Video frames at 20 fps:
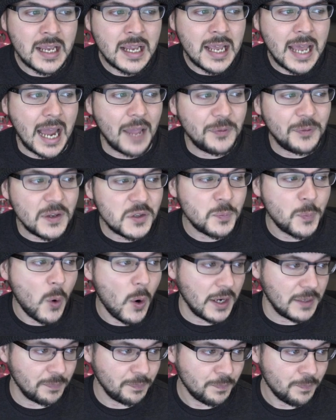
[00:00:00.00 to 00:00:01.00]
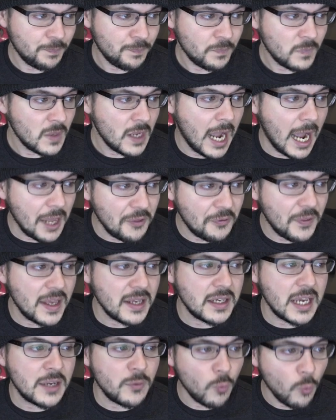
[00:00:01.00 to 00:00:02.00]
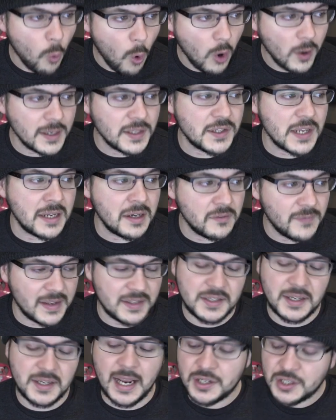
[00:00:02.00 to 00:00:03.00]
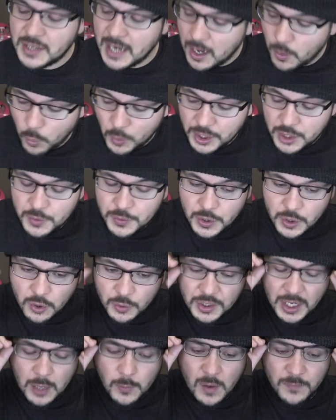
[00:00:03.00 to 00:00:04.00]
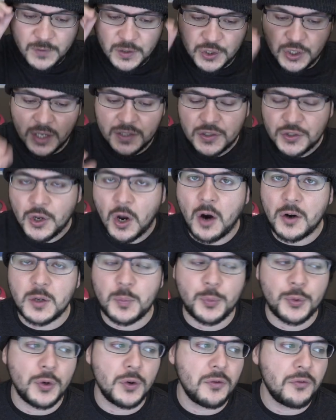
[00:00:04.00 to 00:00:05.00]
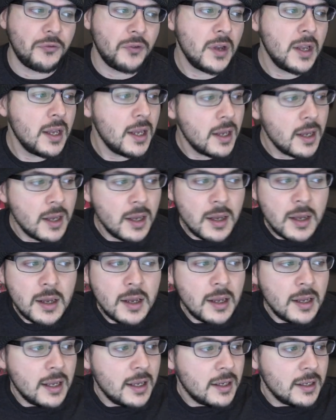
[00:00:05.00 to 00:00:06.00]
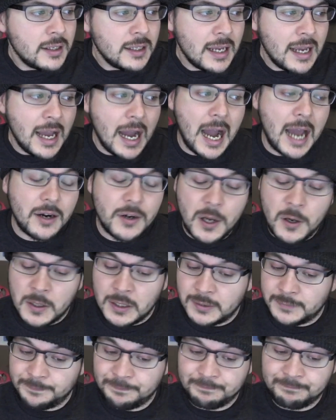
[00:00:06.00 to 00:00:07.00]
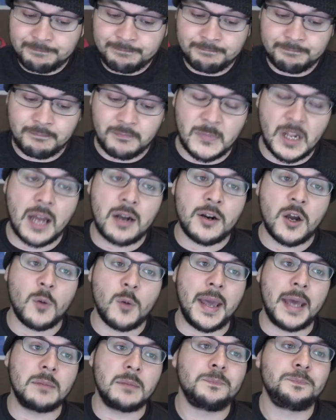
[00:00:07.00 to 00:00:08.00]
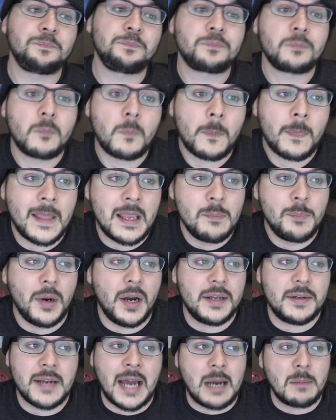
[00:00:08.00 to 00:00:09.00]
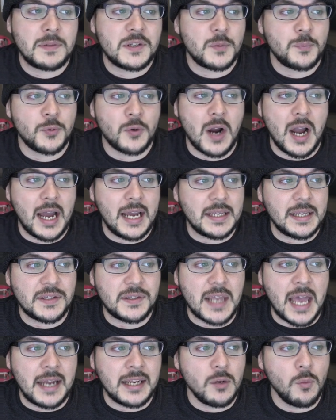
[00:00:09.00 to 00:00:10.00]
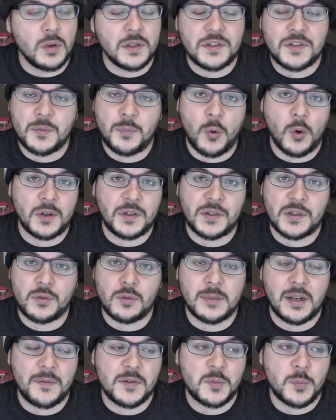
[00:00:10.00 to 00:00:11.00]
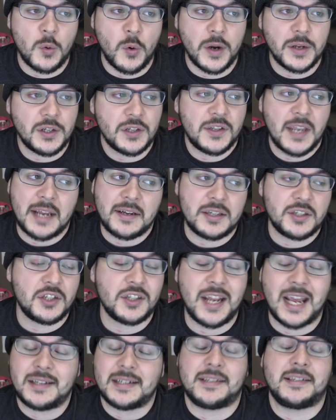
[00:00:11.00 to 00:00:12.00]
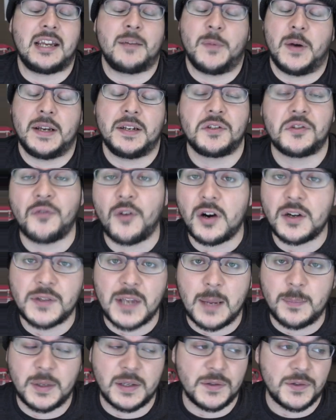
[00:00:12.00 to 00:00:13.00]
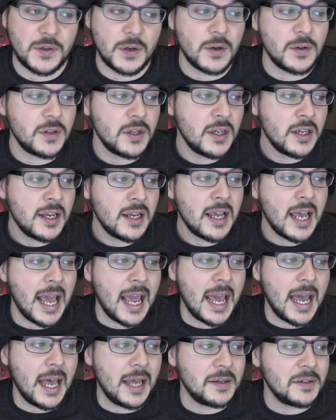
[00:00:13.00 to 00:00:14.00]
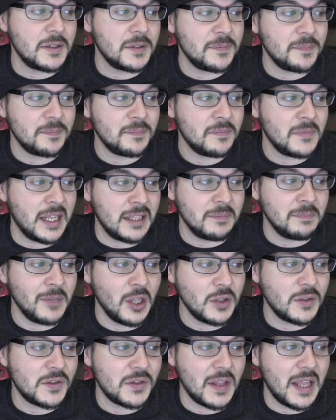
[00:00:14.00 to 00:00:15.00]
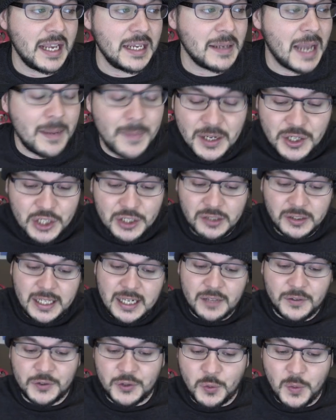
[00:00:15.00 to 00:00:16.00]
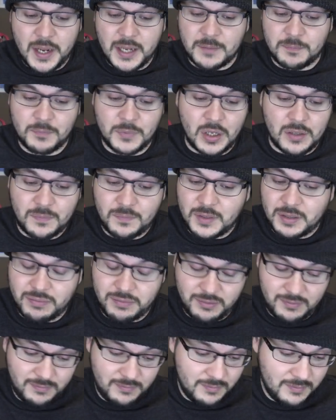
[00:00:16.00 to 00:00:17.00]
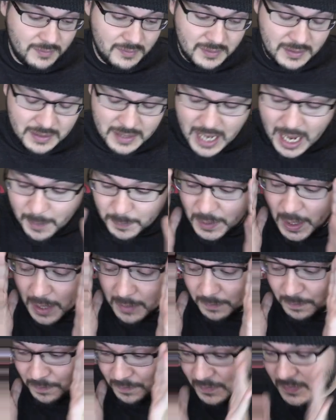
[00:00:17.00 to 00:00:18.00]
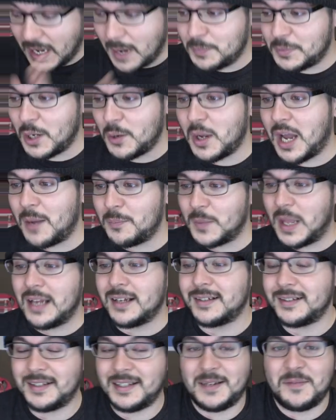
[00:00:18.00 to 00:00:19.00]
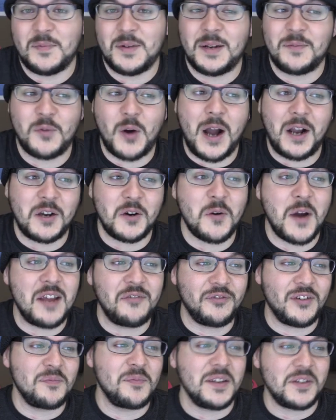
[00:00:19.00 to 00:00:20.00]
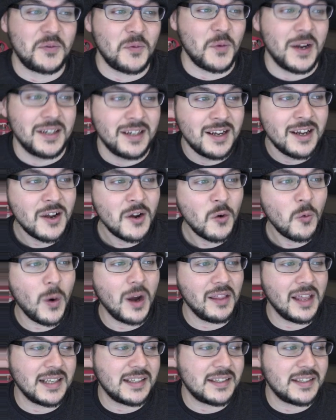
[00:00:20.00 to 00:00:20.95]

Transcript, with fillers: At this point, I think it warrants an investigation. Now, what do you do? You got refugees, it's hard to prove. I don't know. I don't know, man. But I'm surprised anyone supports this woman at this point. She's an, she's an anti-Semite as far as I'm concerned. And it looks like, I mean, she deleted the tweet. I'm done. I'm done. I'm, I'm gonna walk away from this one while I